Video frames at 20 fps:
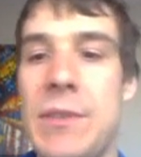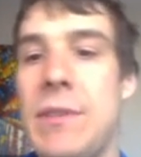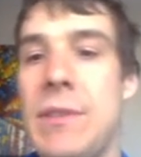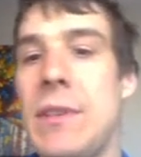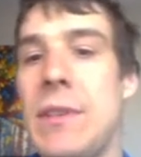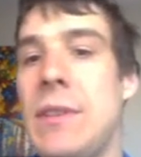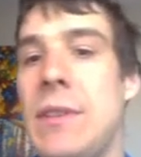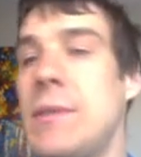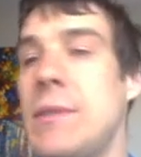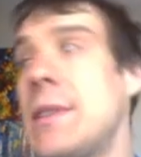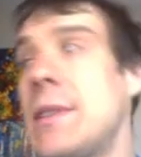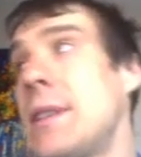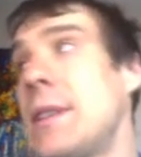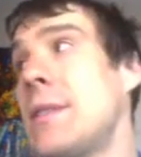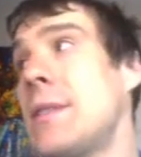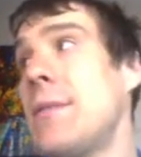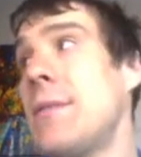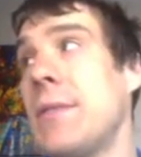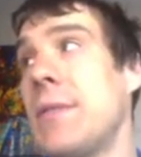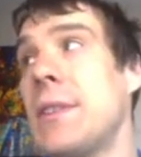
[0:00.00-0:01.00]
can use
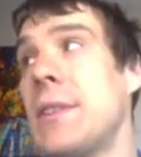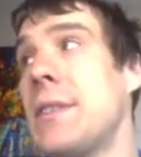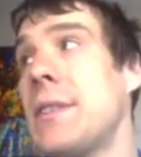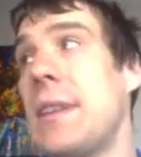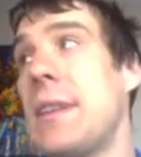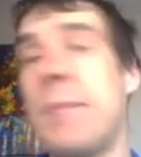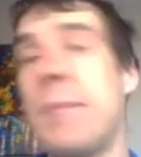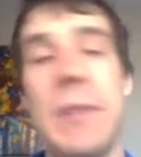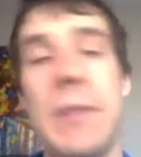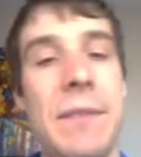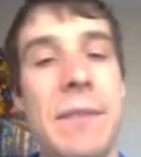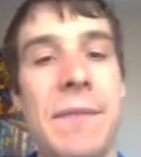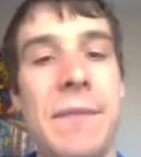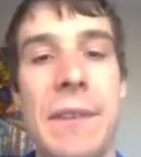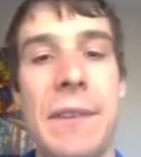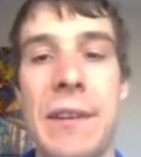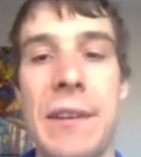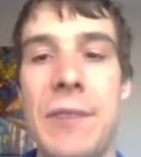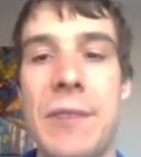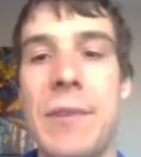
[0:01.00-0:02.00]
this, for example, to
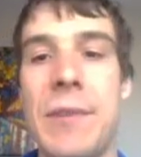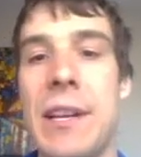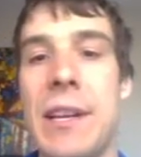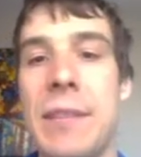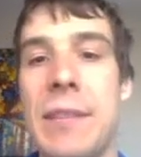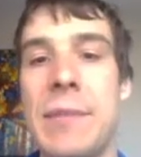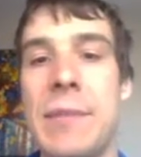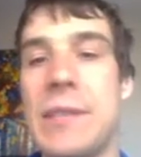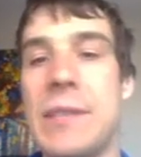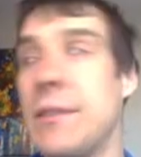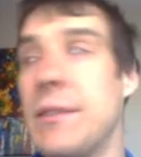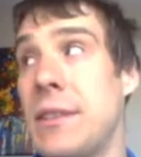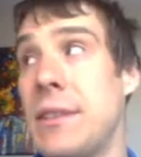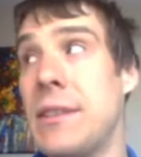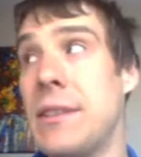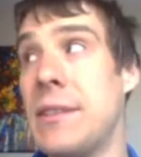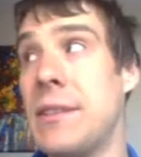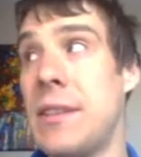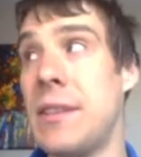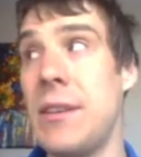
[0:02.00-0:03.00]
figure out what elements are
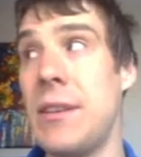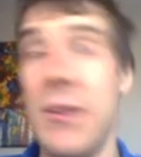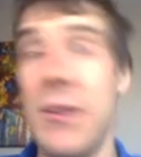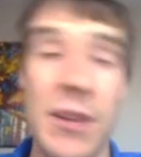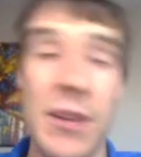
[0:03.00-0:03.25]
in the sun.